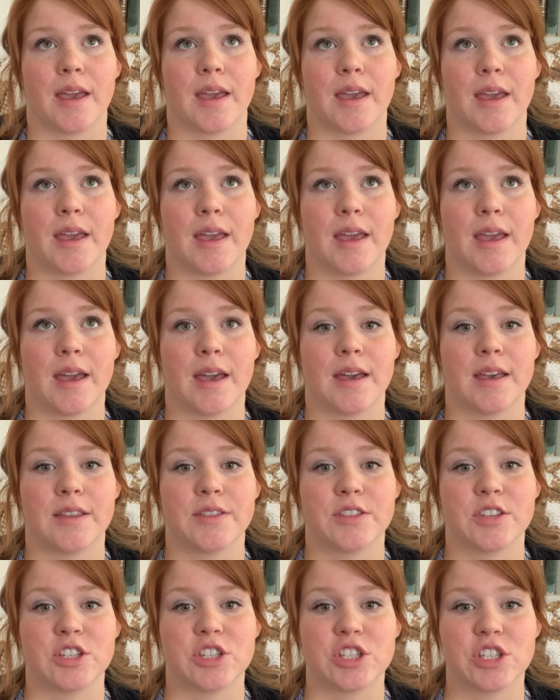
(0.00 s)

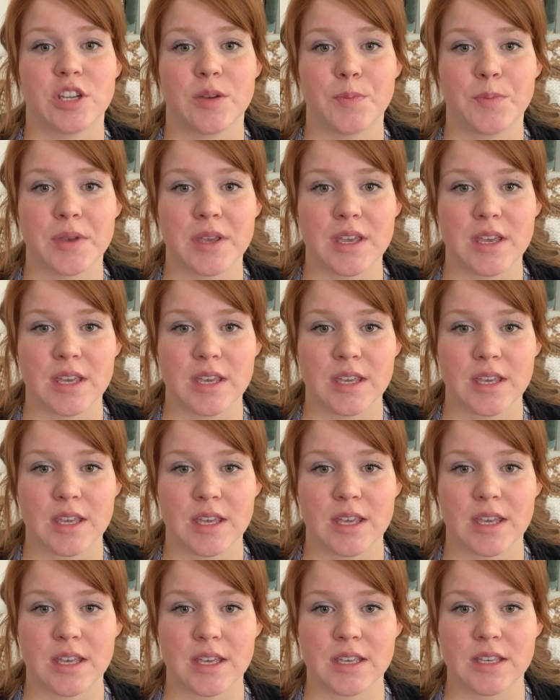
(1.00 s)
the shipping
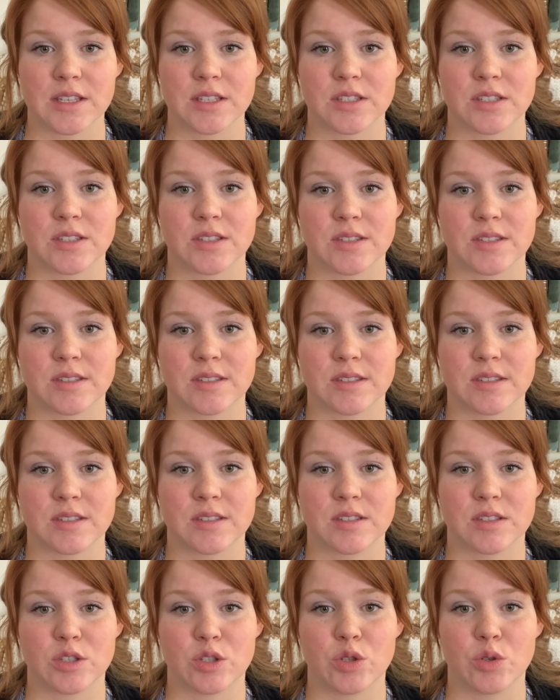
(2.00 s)
is
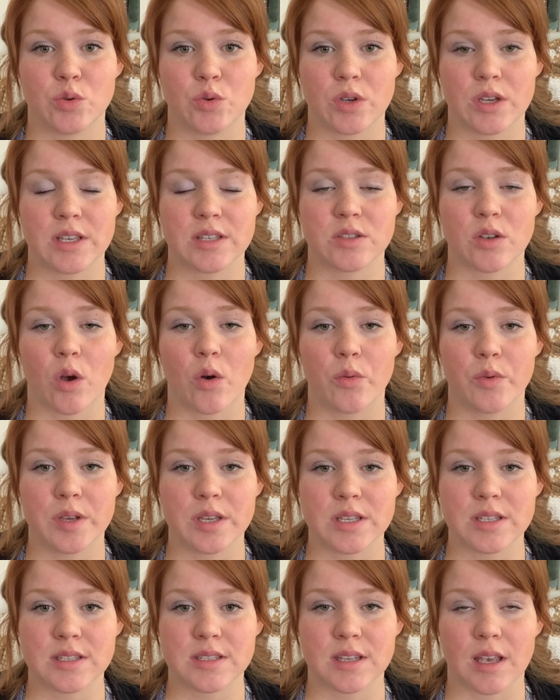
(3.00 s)

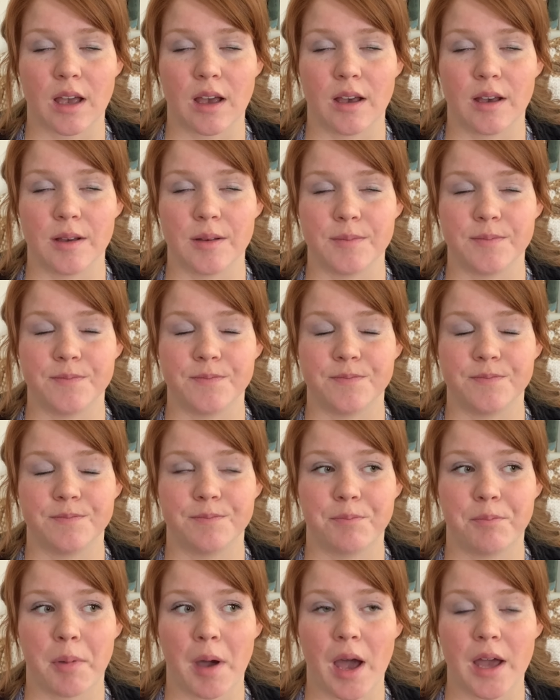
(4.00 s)
always
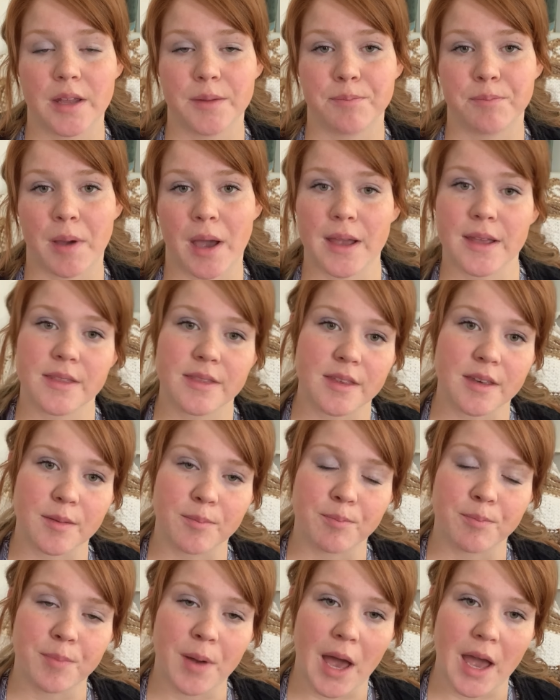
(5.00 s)
bought by
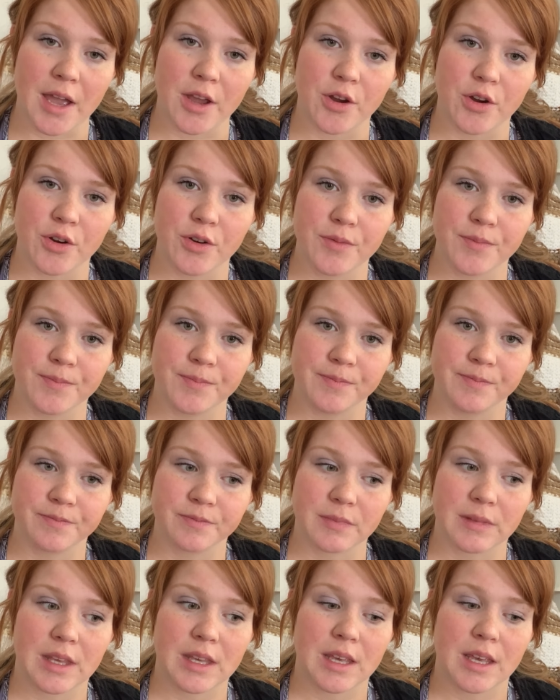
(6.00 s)
the buyer.
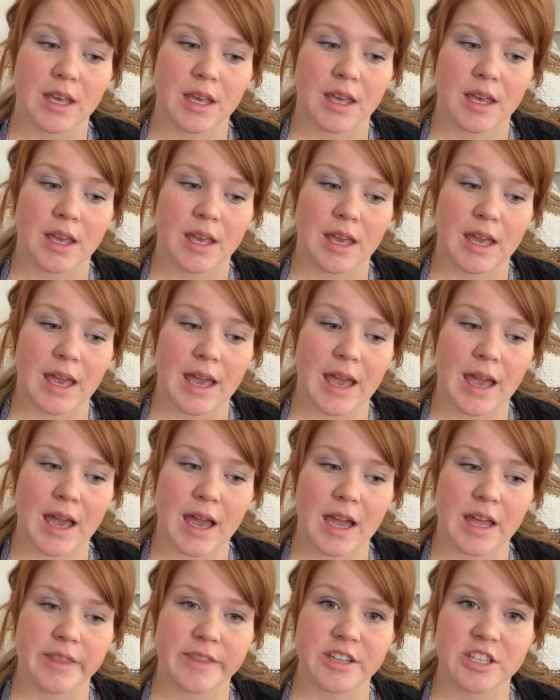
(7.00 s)

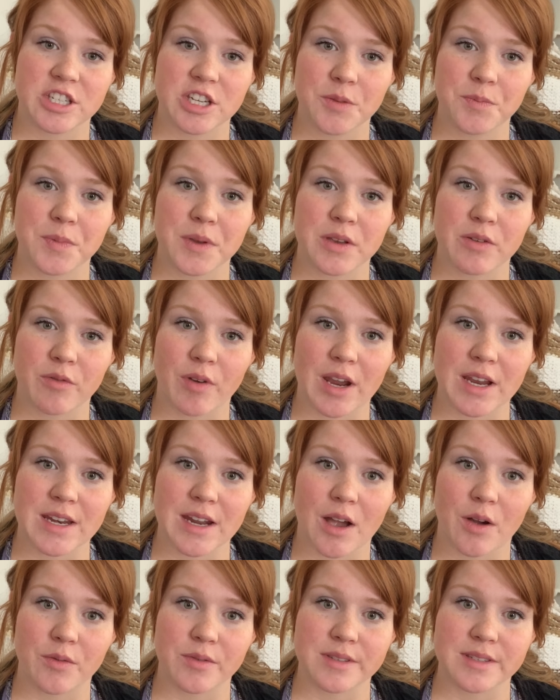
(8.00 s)
And the shipping right
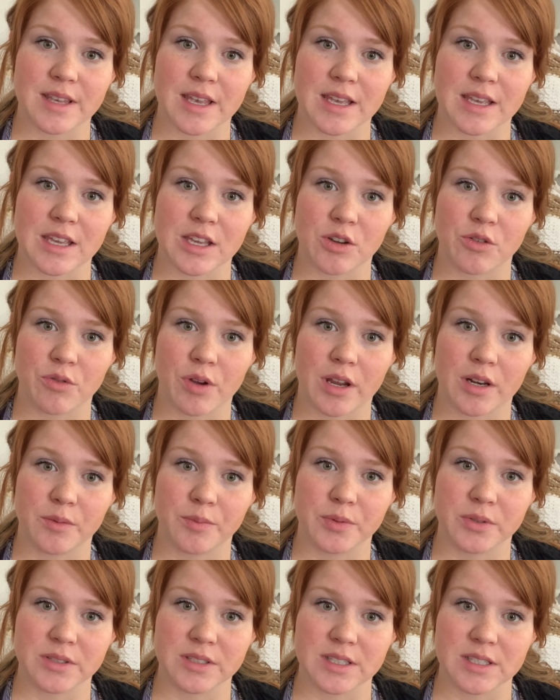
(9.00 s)
now is like
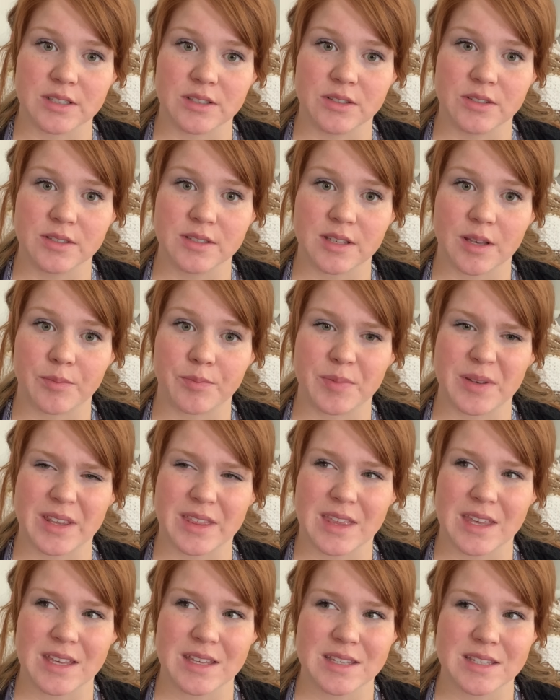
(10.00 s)
incredible deals up, I
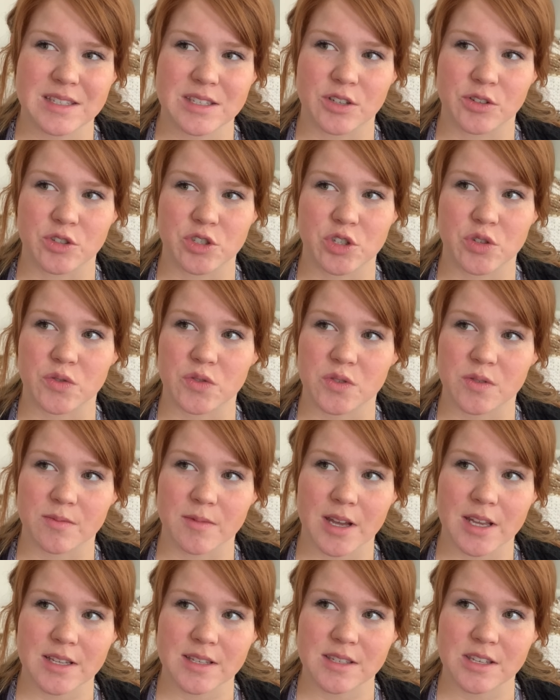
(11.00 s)
think, until June. So I'm
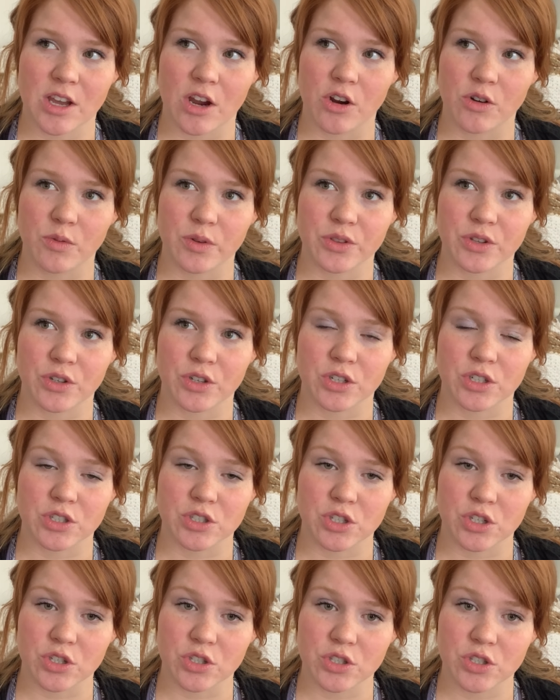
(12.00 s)
kind of scared what they're going to
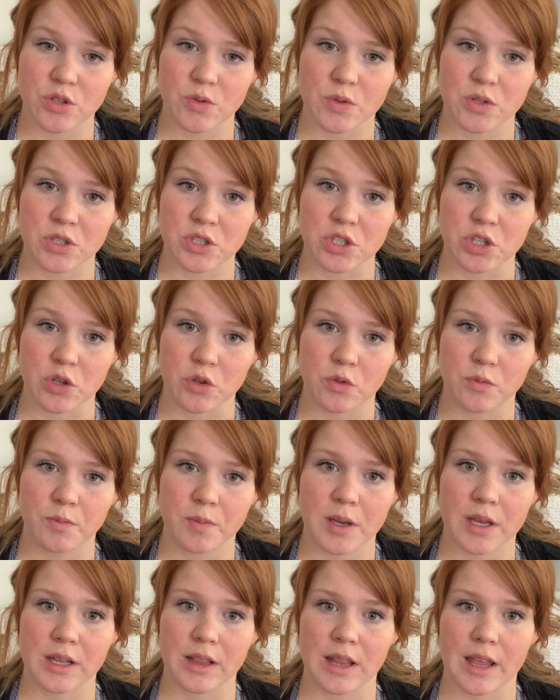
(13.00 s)
turn to in June.
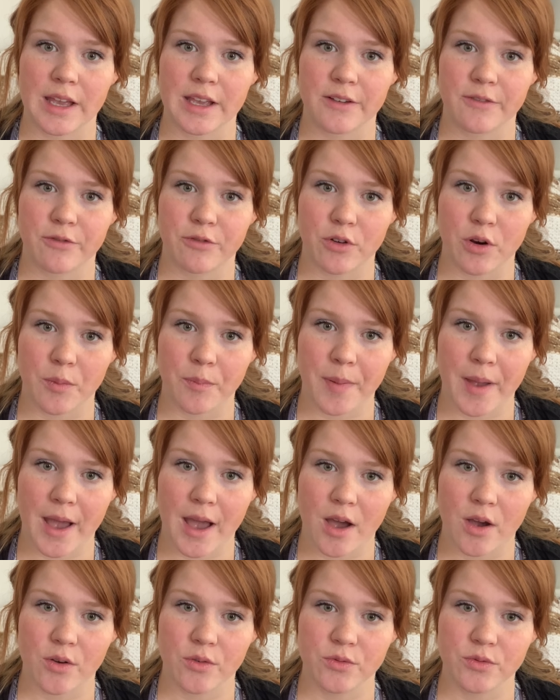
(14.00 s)
But like for a
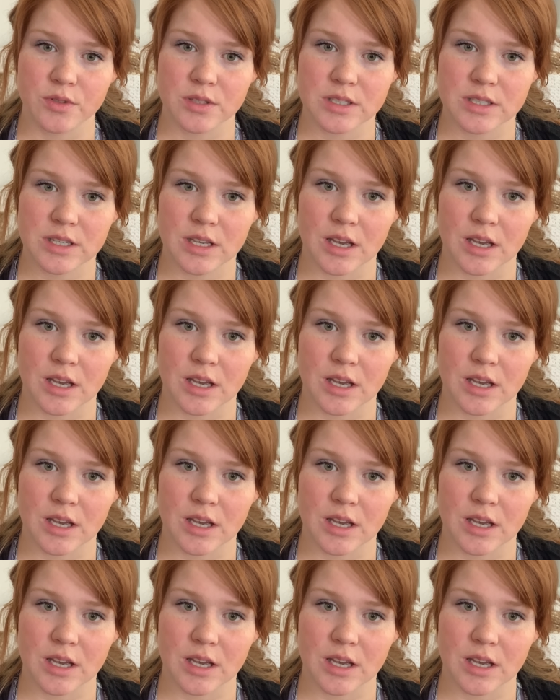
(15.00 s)
pound,